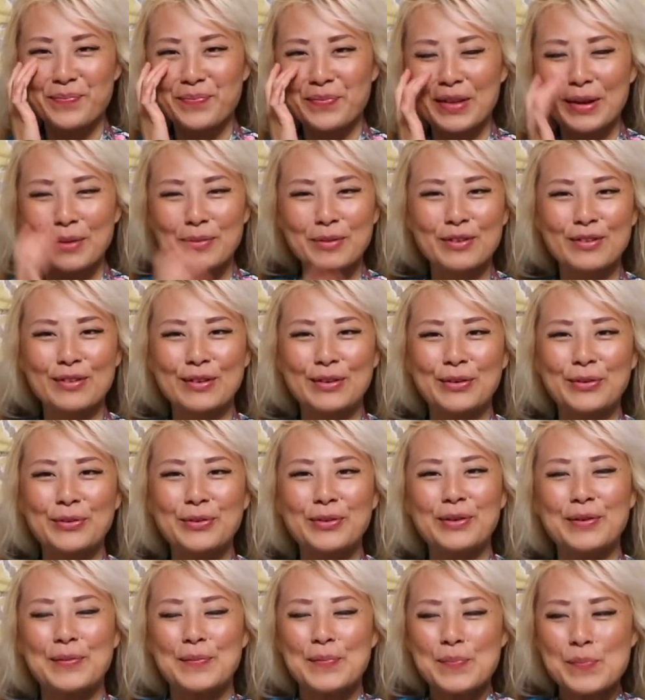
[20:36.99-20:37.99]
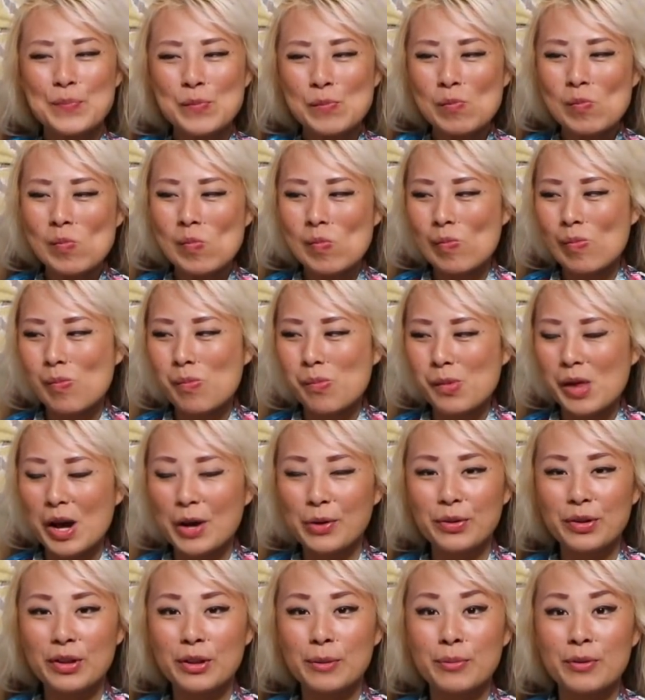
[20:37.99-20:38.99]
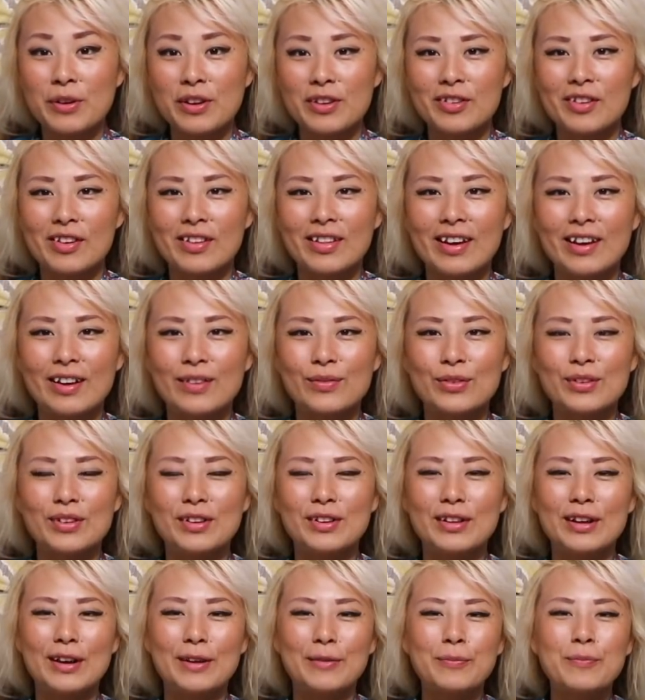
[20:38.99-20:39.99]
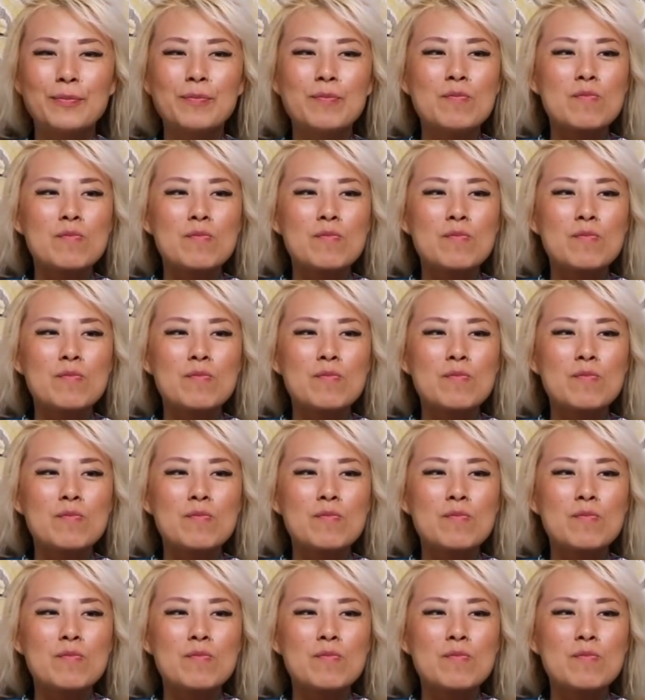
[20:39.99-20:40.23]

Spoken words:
That'd be so cool. I really appreciate that if you did that.